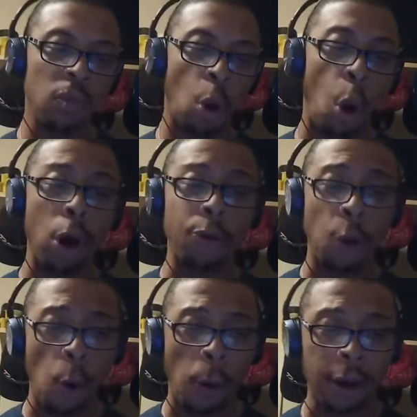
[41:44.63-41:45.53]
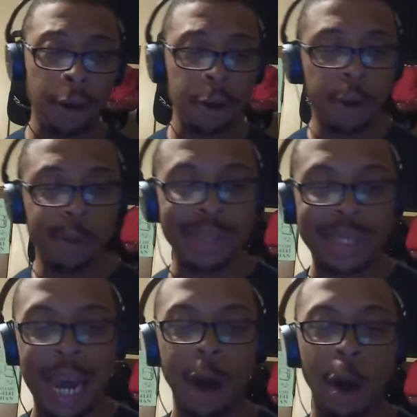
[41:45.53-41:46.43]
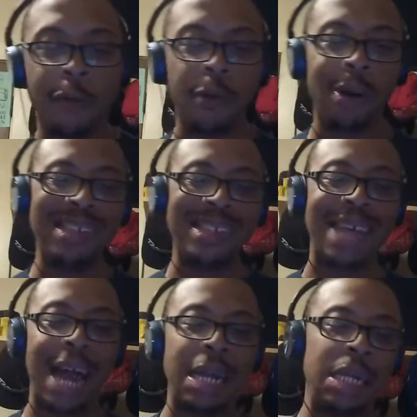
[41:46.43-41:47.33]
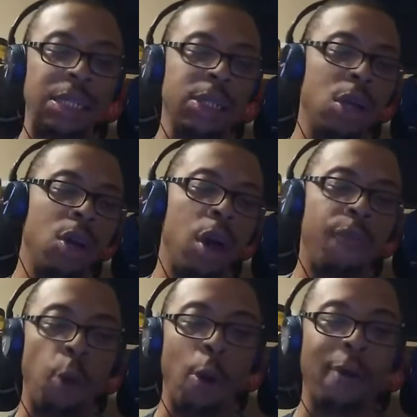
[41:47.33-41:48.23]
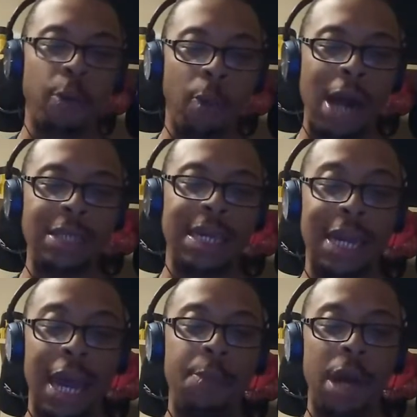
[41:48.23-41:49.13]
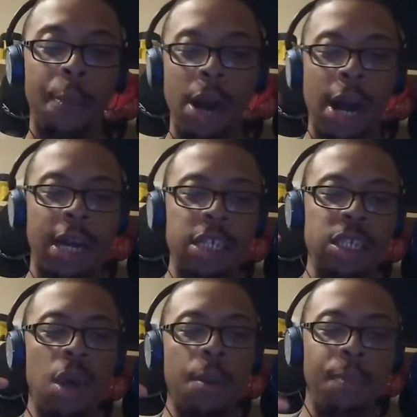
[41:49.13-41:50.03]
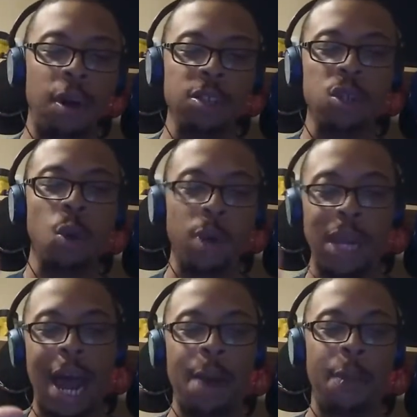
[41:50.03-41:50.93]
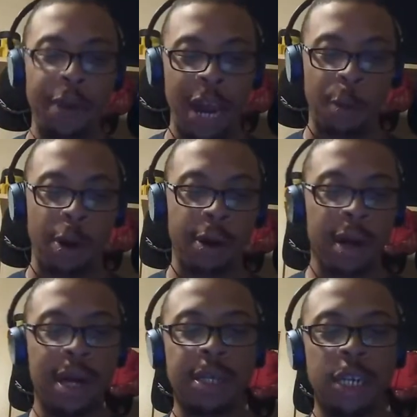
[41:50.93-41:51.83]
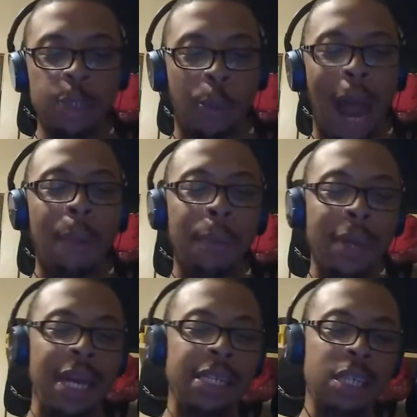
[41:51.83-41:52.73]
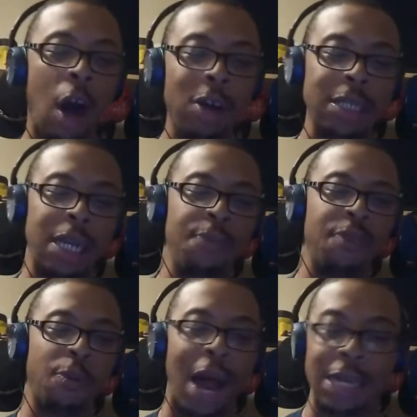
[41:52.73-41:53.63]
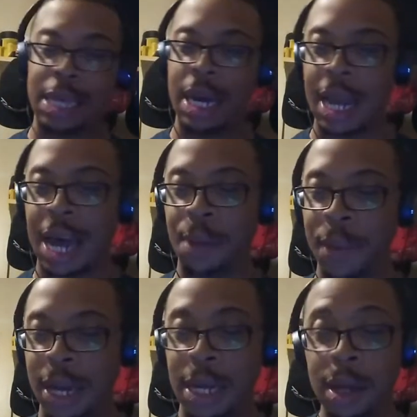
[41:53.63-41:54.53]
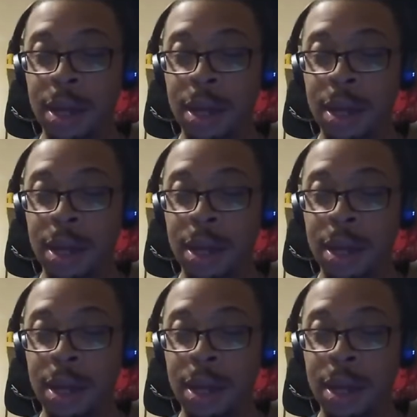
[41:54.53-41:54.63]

are adorned with takeover signage for Verizon, claiming America's most reliable network. This probably is costing Verizon a lot of money.